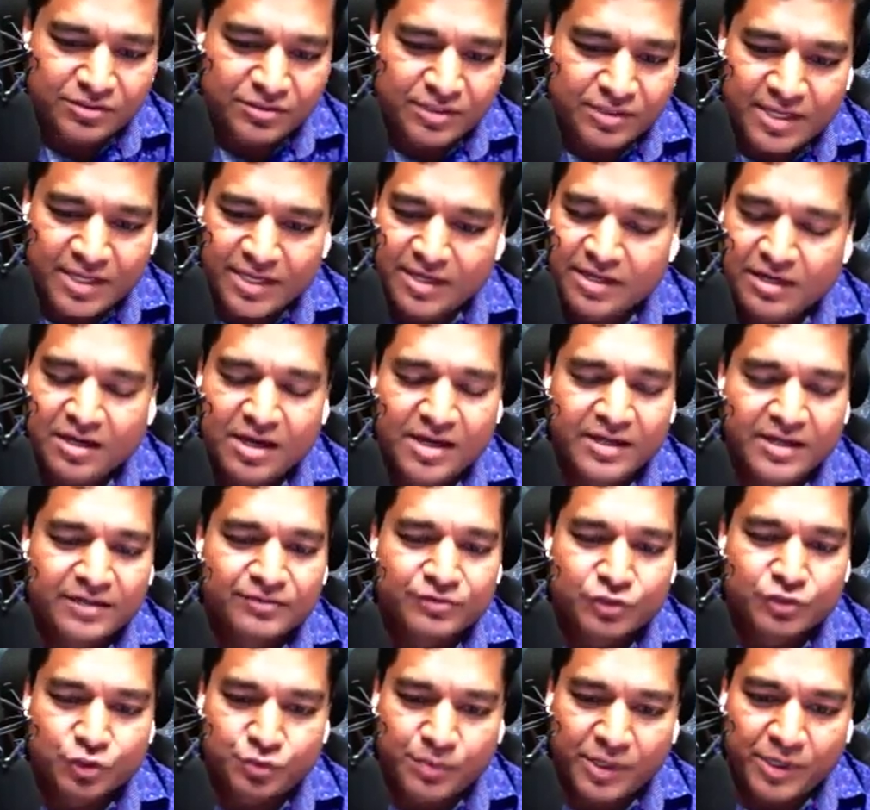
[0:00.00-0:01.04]
any kind of
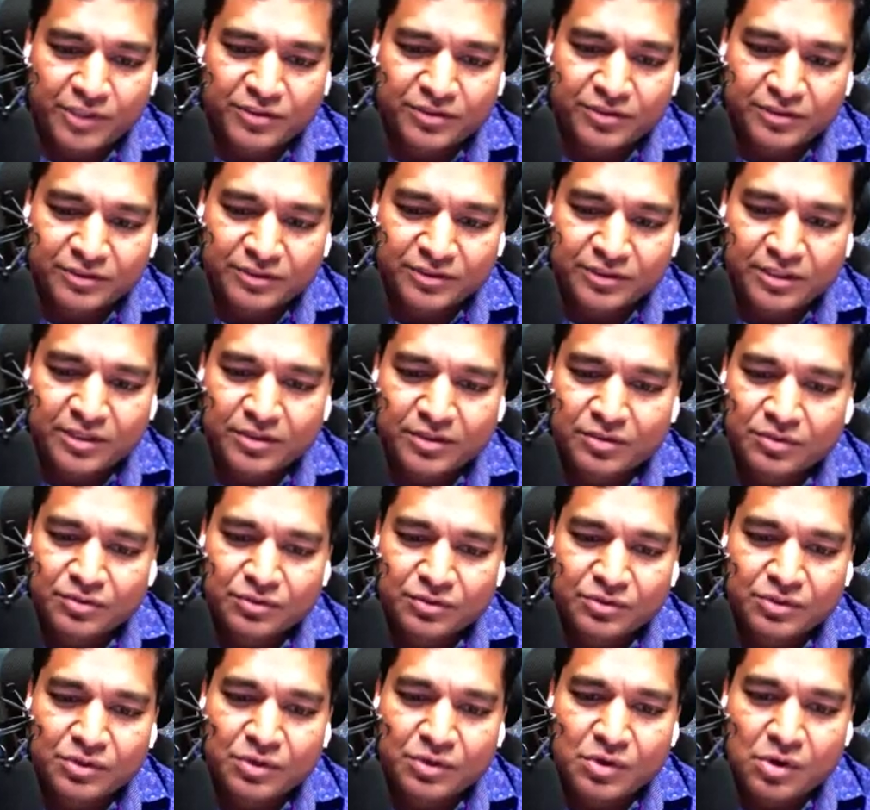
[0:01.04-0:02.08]
specialty, are going
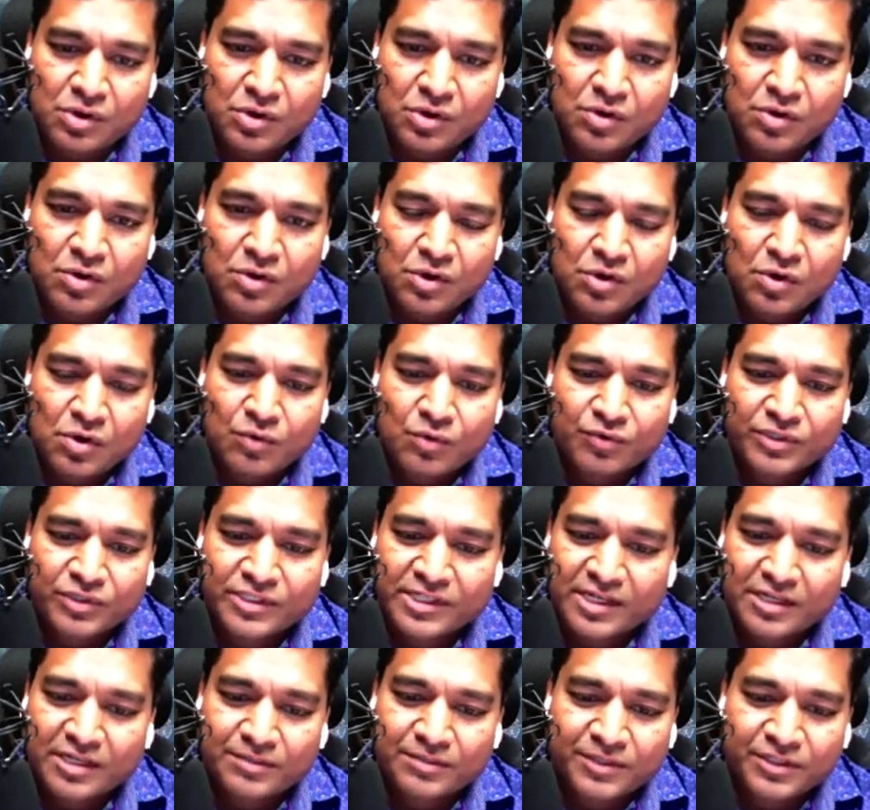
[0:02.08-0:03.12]
to go over
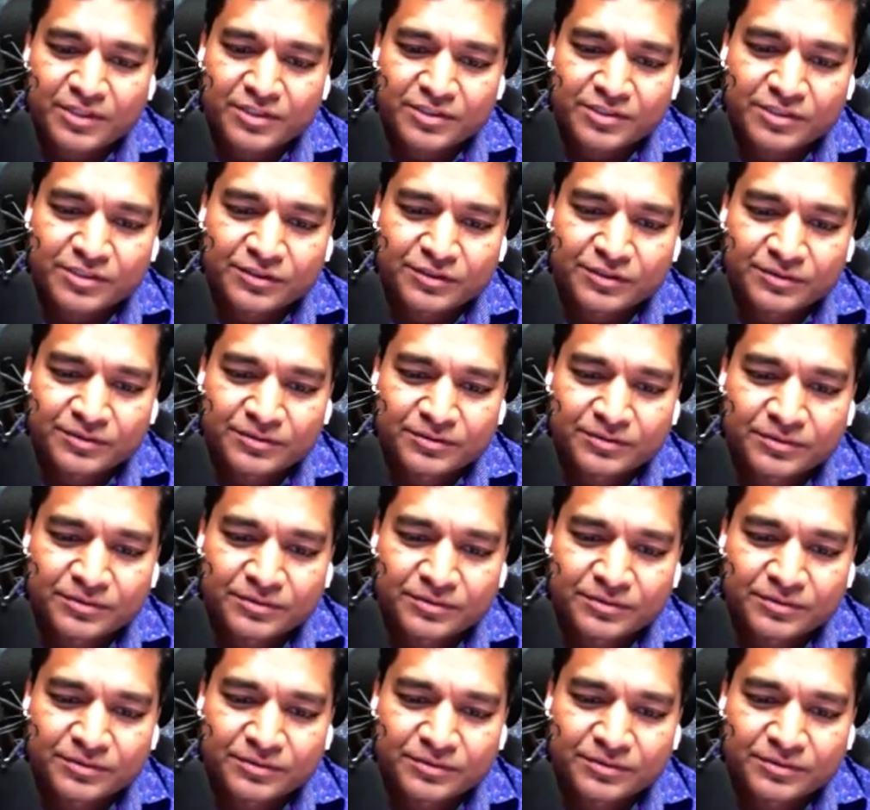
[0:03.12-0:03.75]
telemedicine?